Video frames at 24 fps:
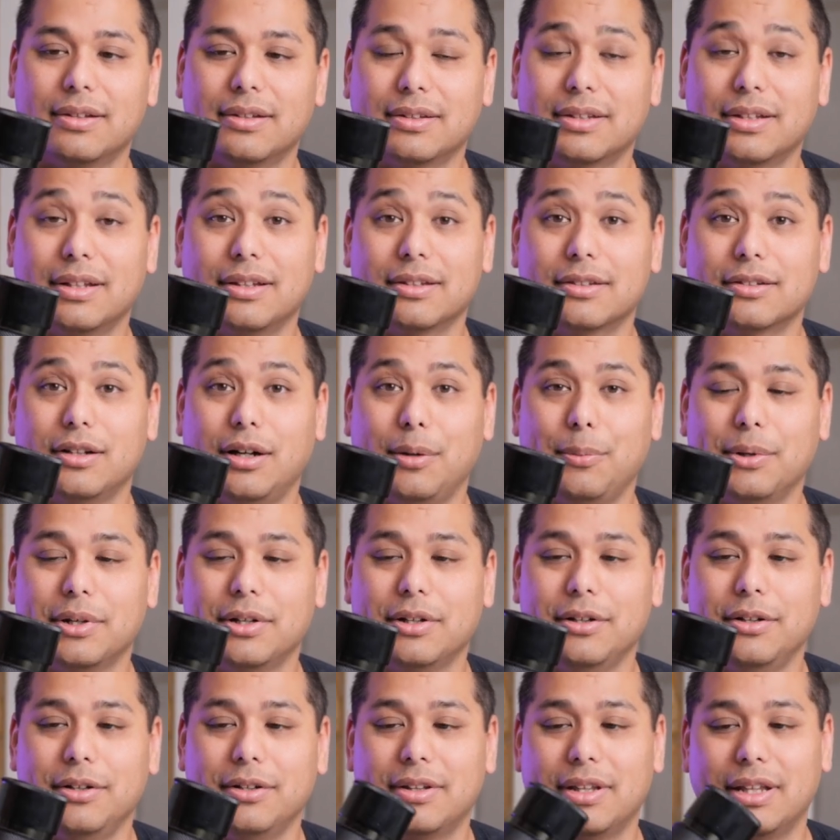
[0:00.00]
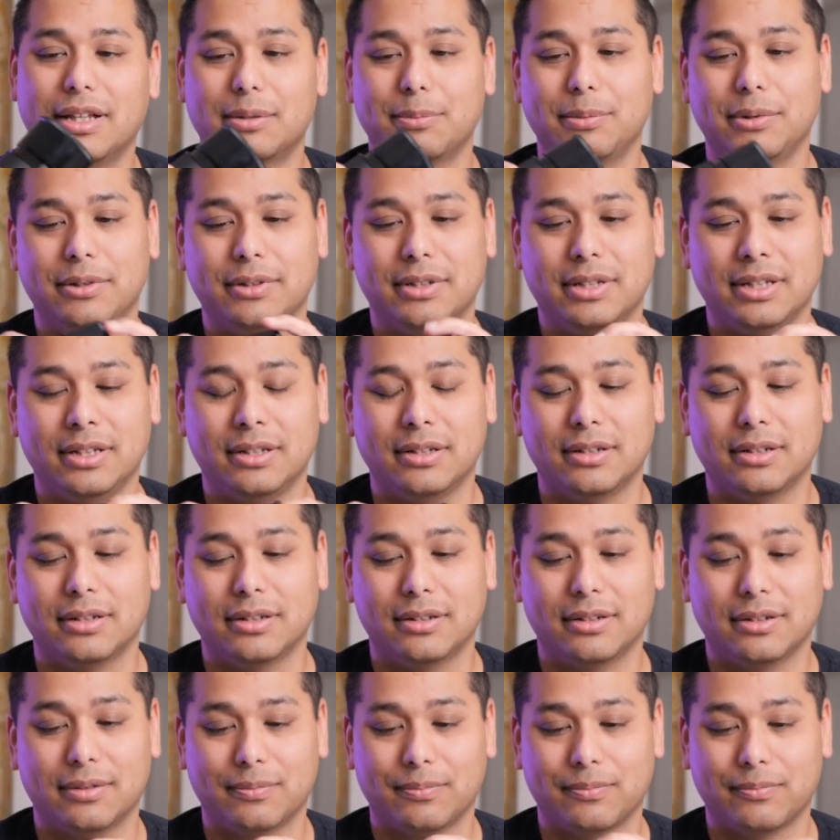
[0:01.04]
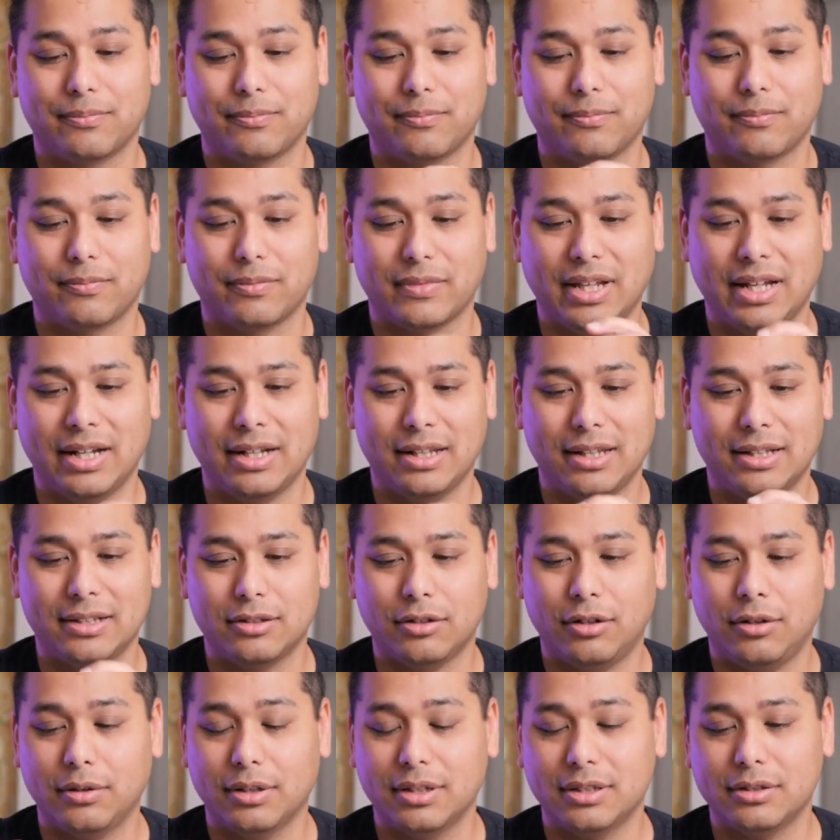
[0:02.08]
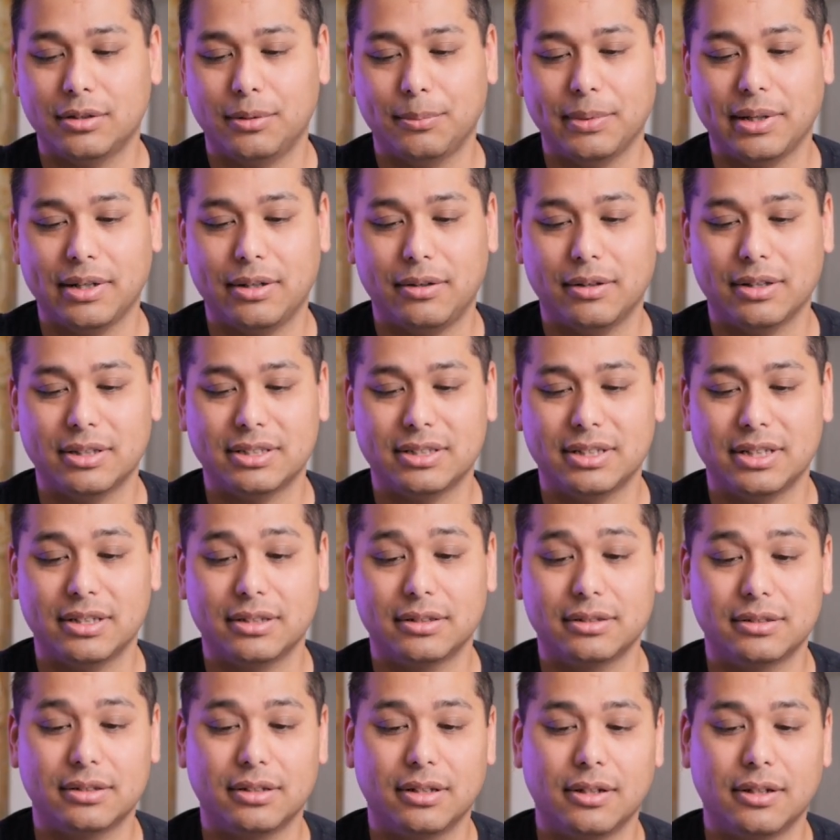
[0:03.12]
telescopic hood that's built in. And it's all metal, it's nice.